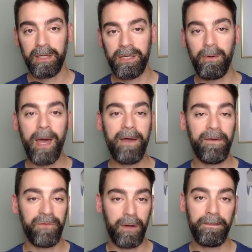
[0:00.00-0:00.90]
You,
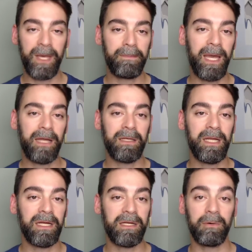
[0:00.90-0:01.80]
if you're a big man,
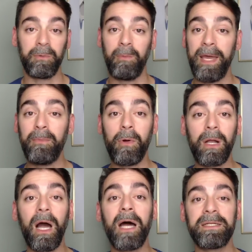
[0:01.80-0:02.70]
need to deal with way more
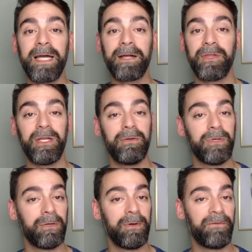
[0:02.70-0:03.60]
contact than you
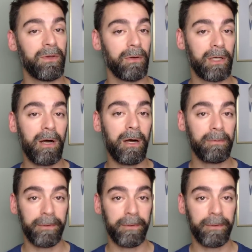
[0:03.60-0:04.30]
do if you're a guard,